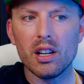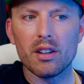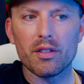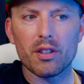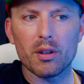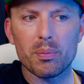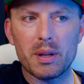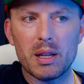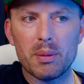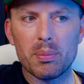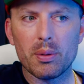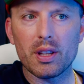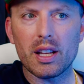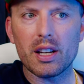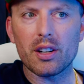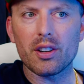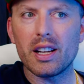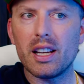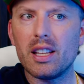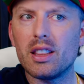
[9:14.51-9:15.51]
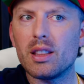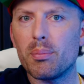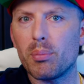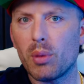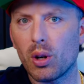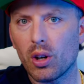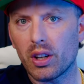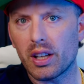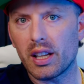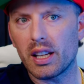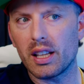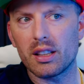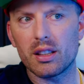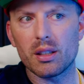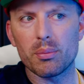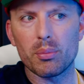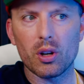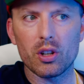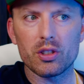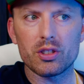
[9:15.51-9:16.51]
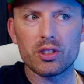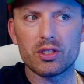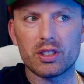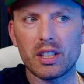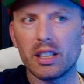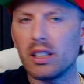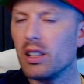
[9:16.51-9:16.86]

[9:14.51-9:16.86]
For people that are in the market, the margins get